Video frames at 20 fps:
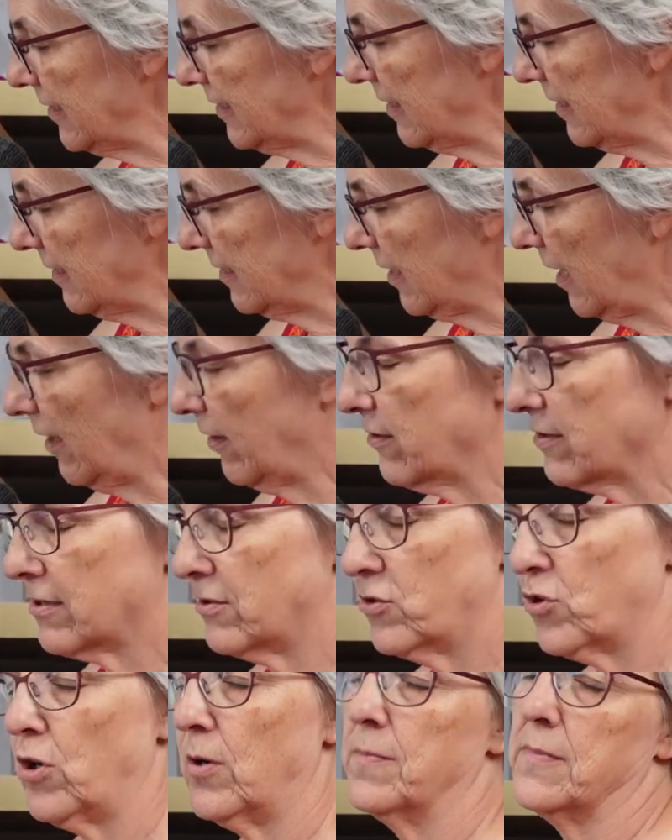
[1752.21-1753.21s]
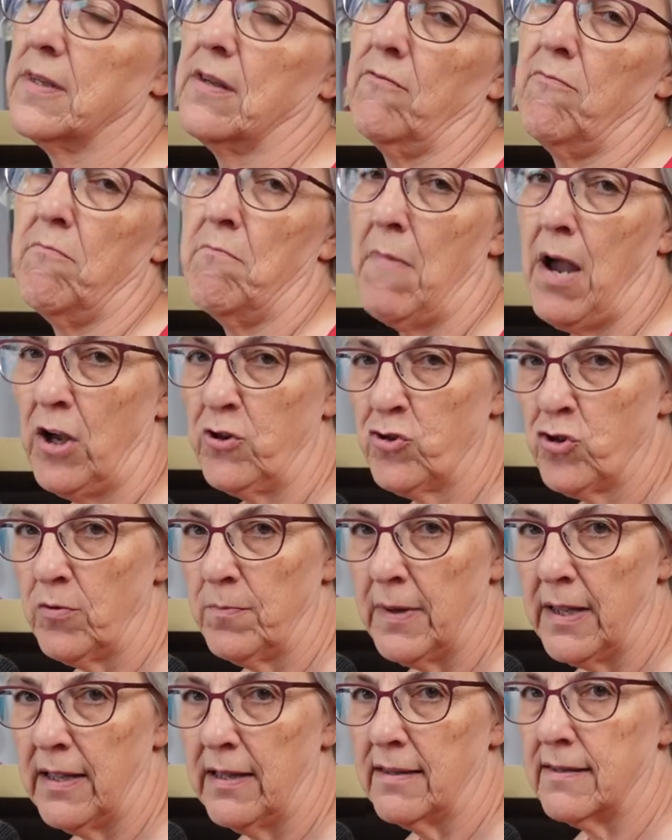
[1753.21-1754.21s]
details in terms of
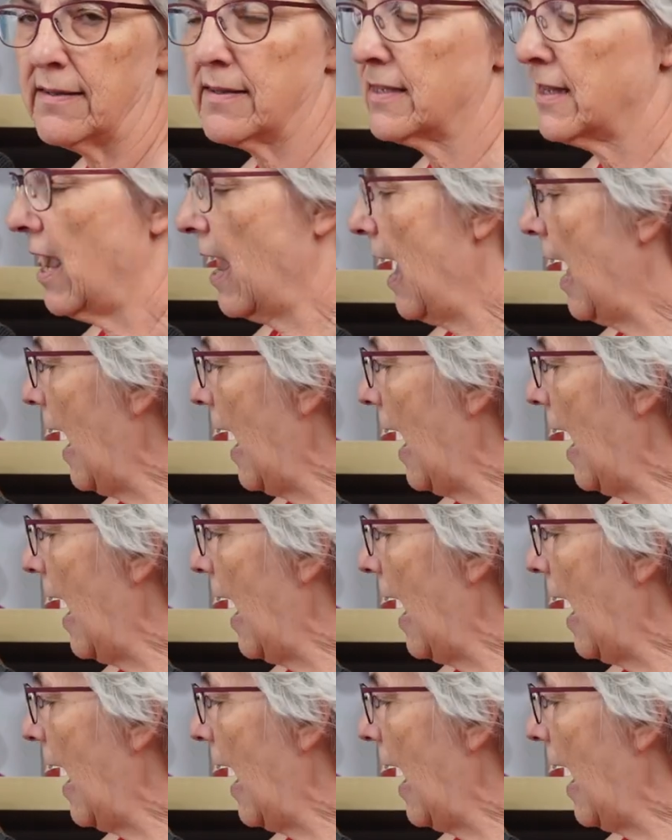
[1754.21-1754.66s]
measurements,